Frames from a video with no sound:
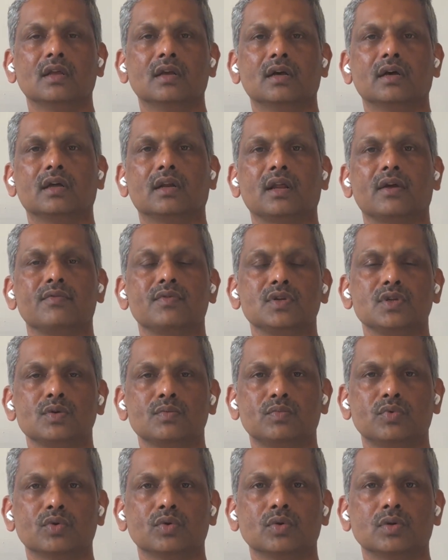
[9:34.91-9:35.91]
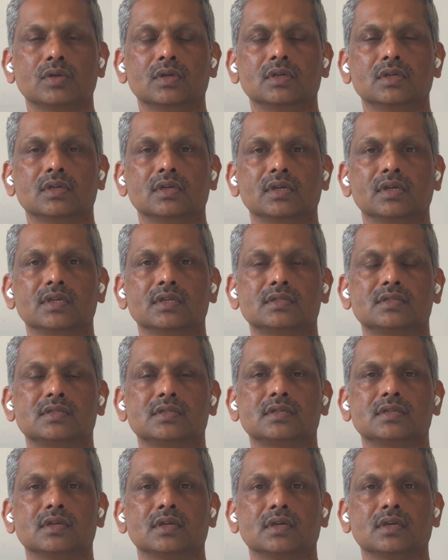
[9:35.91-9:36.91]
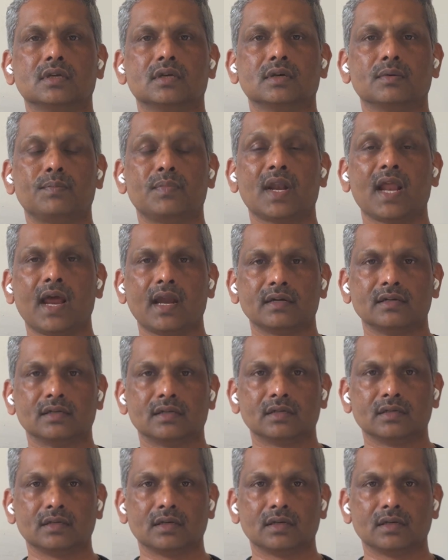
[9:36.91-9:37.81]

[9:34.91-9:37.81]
revenue pool is planned.